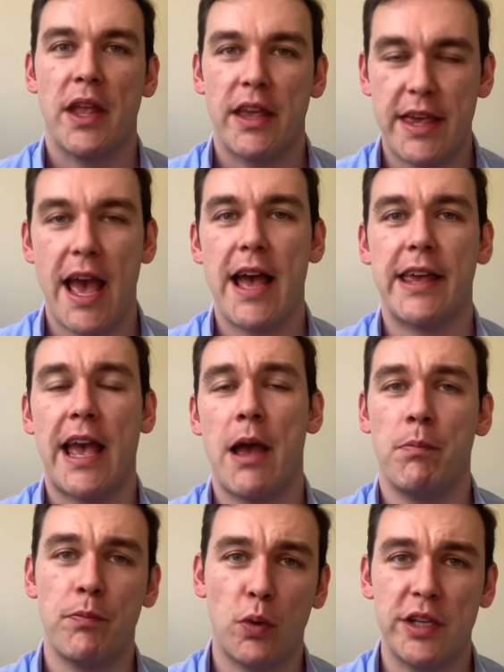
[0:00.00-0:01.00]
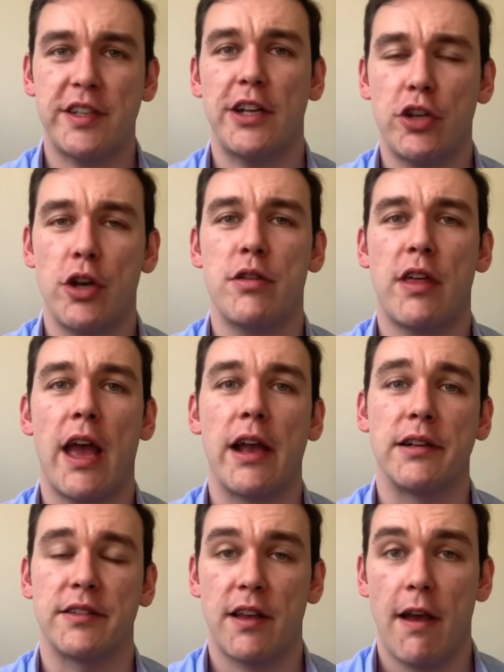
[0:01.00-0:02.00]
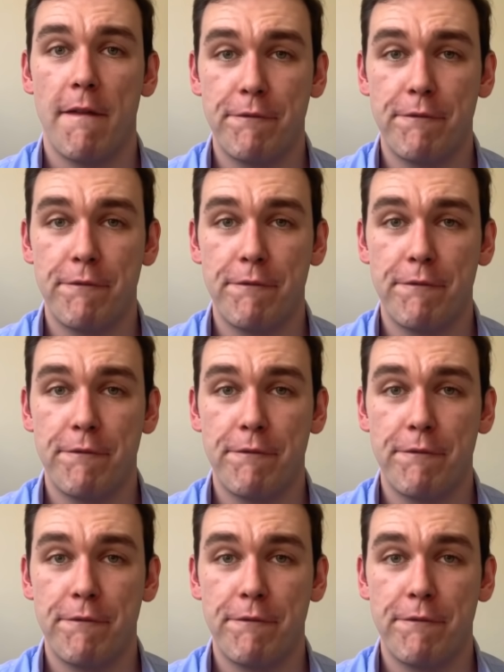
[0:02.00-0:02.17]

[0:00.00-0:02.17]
Yet again, we see two things.